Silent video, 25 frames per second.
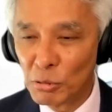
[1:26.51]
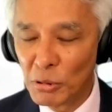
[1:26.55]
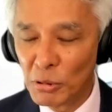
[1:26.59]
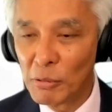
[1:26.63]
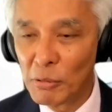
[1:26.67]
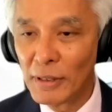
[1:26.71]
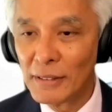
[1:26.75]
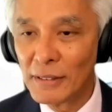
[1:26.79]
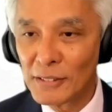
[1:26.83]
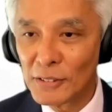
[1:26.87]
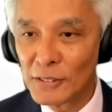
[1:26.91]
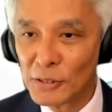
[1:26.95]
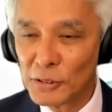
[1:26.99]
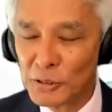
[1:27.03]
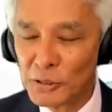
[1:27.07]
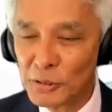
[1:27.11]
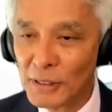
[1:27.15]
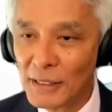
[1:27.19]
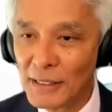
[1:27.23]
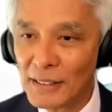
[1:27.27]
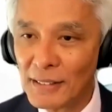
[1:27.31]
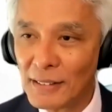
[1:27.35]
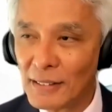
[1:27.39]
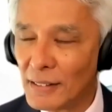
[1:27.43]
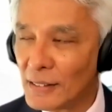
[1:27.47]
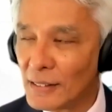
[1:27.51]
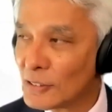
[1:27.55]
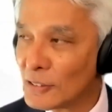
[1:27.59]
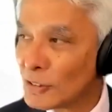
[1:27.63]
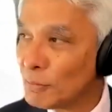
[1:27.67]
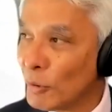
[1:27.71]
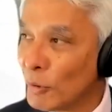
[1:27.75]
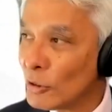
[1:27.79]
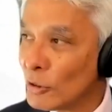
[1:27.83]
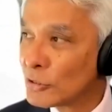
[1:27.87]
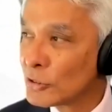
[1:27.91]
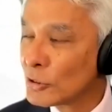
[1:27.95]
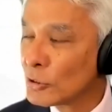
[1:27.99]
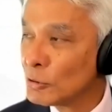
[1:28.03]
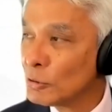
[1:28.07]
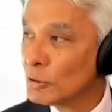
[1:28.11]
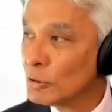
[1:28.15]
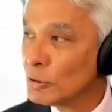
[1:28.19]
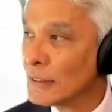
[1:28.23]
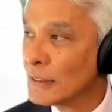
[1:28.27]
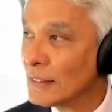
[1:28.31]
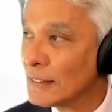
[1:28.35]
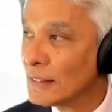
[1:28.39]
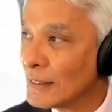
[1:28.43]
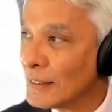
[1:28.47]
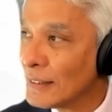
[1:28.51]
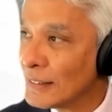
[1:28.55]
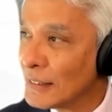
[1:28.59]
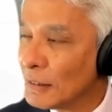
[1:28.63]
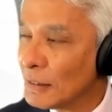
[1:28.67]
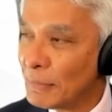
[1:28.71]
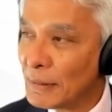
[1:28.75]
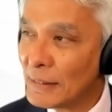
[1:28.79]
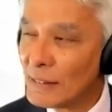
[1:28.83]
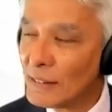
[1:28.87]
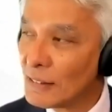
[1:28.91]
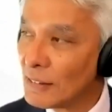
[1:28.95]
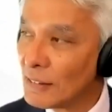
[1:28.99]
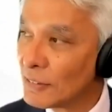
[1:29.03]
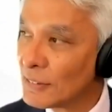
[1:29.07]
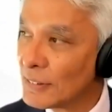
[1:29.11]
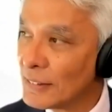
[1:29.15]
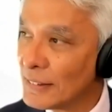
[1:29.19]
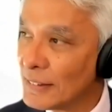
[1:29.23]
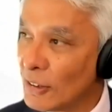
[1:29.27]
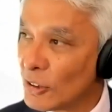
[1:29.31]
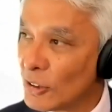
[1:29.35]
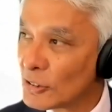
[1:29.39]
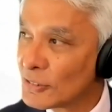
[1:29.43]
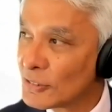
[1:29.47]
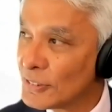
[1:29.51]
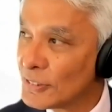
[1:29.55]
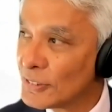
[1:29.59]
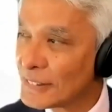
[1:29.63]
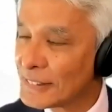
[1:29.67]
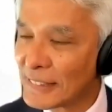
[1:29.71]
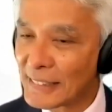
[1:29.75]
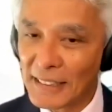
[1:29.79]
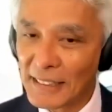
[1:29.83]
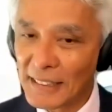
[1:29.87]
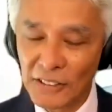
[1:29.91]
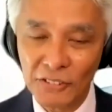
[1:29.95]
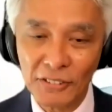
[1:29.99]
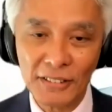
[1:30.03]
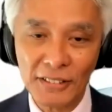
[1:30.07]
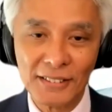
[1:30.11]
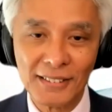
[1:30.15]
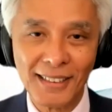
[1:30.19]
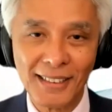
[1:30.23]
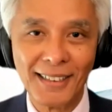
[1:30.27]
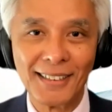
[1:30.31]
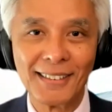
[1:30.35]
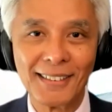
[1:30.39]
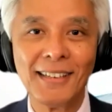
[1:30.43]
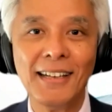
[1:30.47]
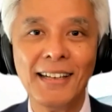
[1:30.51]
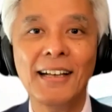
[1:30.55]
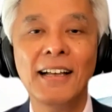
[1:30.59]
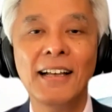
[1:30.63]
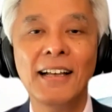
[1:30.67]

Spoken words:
We went to a small school in the middle of the Oxfordshire countryside,